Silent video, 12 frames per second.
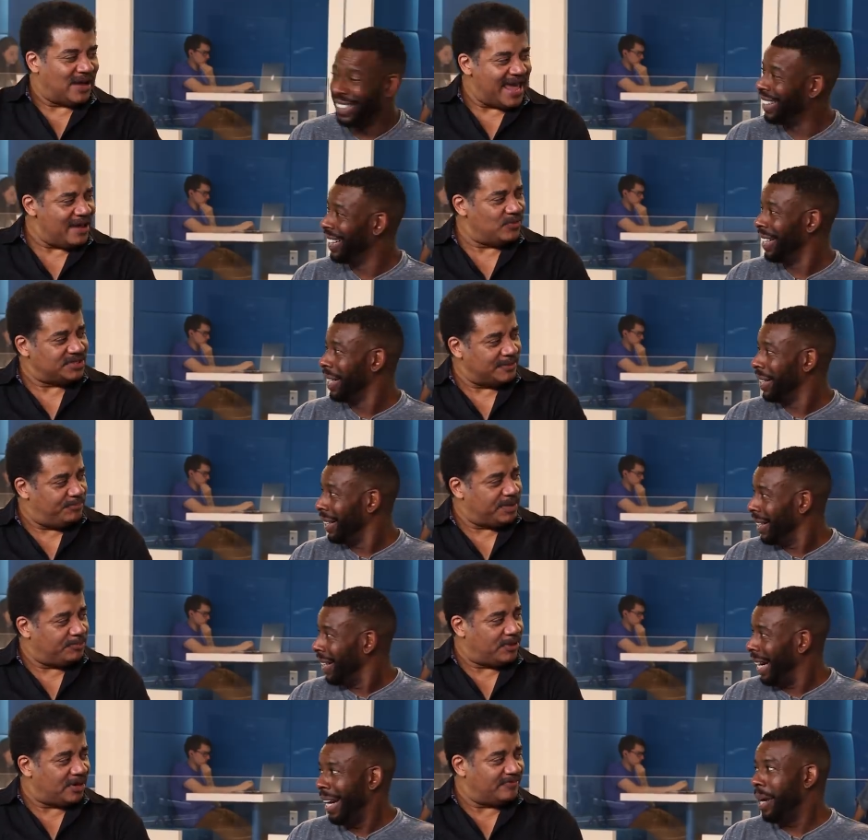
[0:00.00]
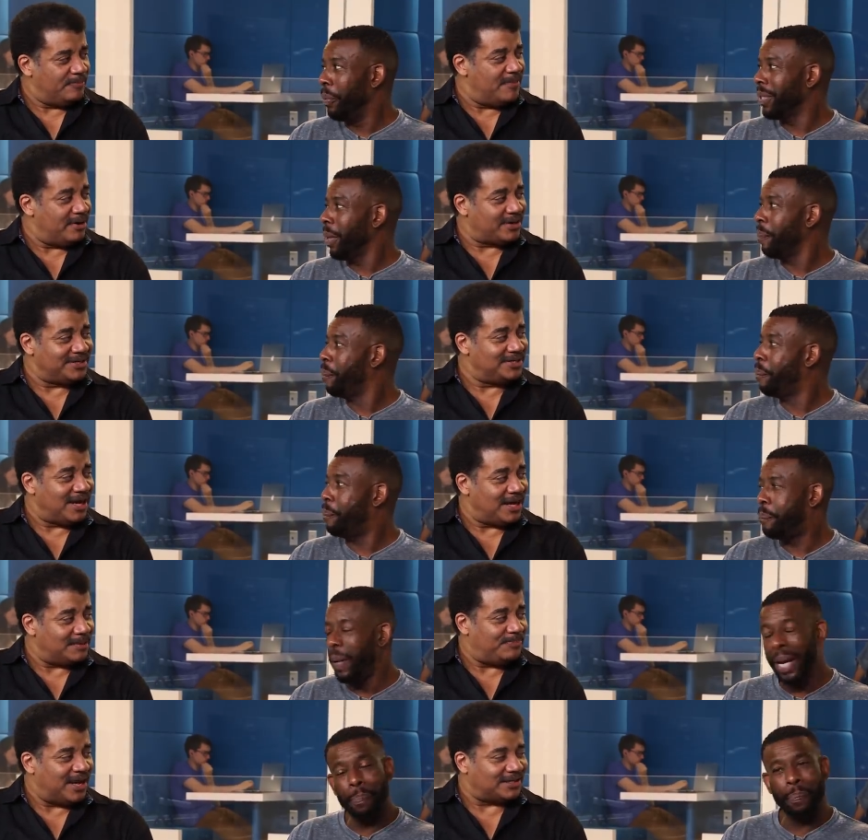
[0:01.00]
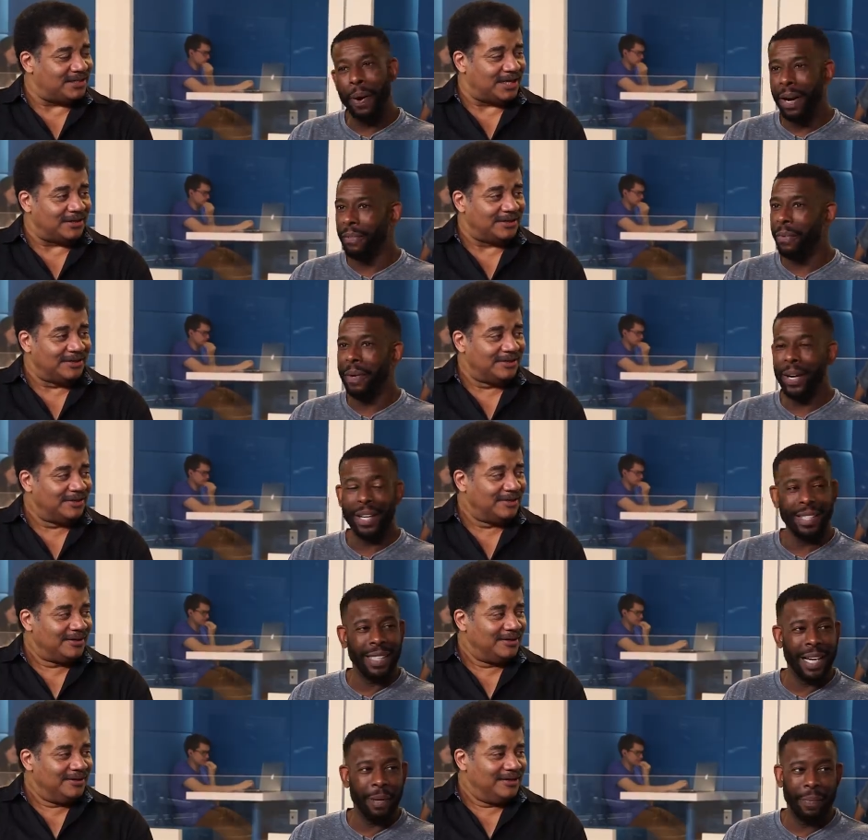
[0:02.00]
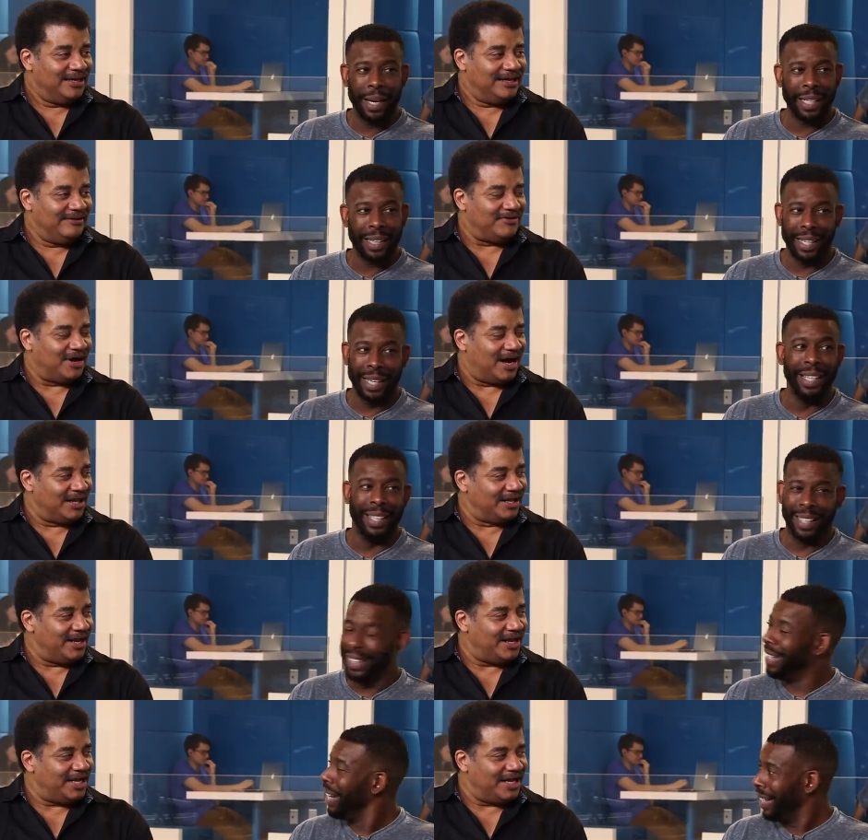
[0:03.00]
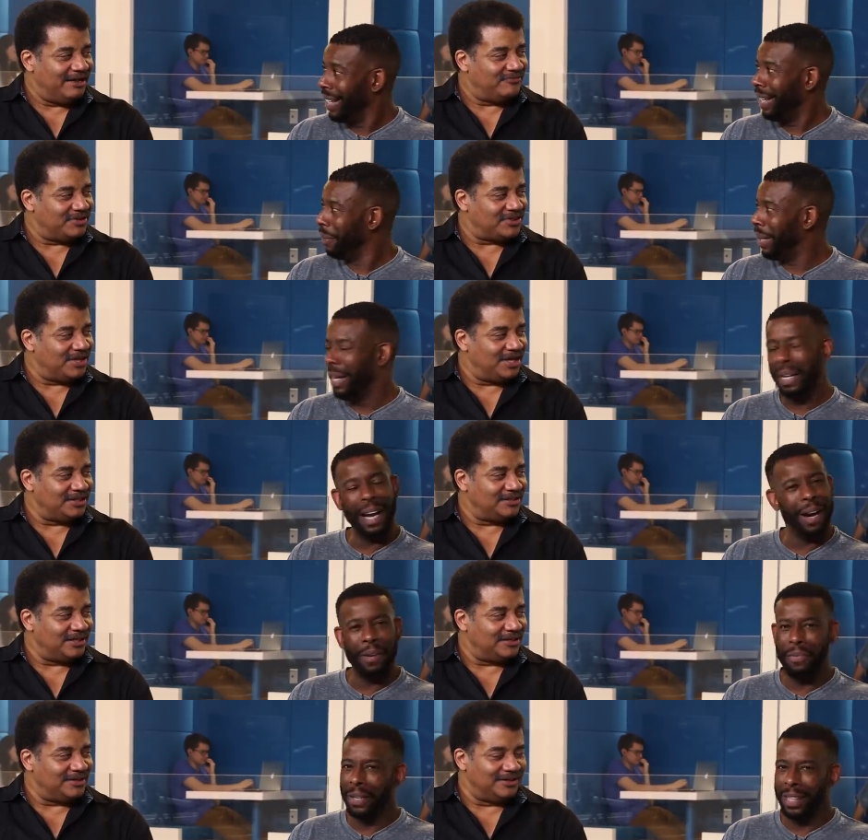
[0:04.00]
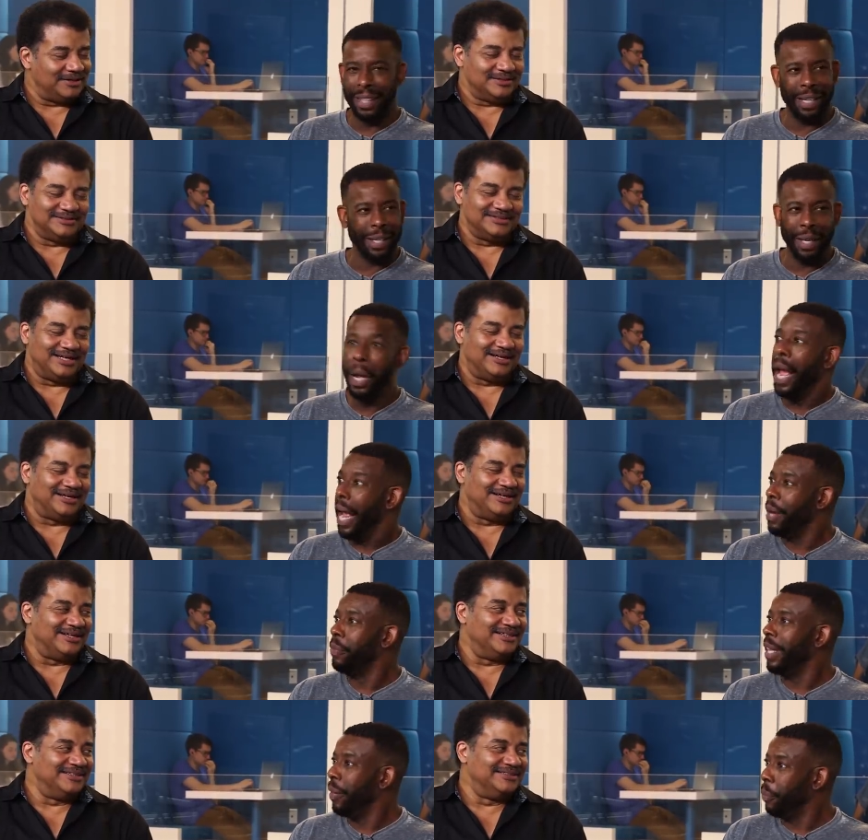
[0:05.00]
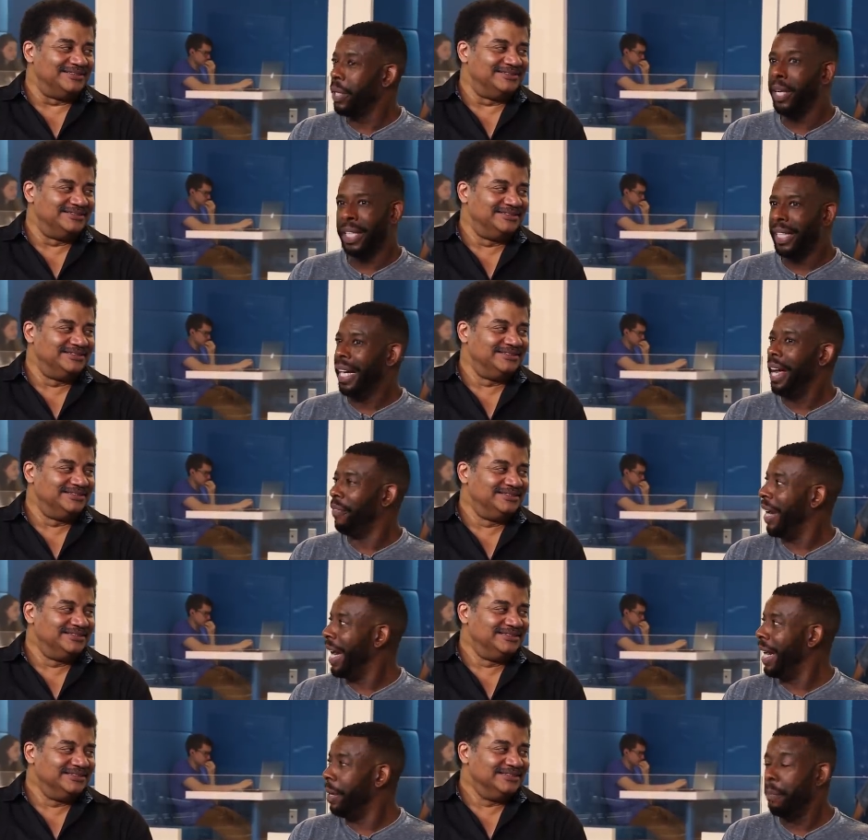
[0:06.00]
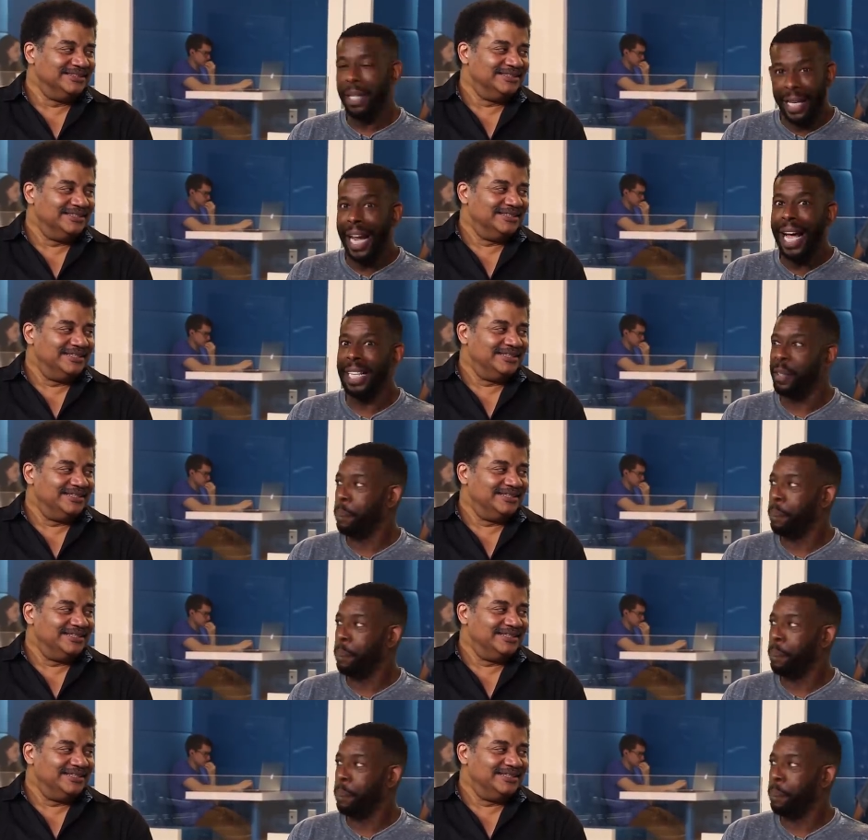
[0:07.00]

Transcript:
Speaker 1: ham was a big part ham of American diet
Speaker 2: big back part then. of American it, diet it back then. Every holiday, everything. Everything, yeah. And then when you didn't have ham, you had